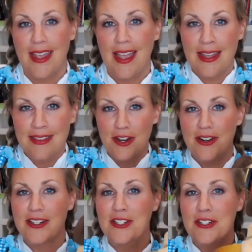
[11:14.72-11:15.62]
and they're
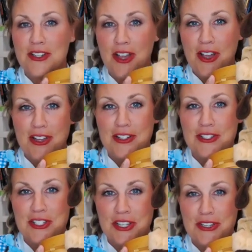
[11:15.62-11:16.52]

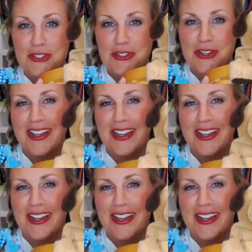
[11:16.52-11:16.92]
little dogs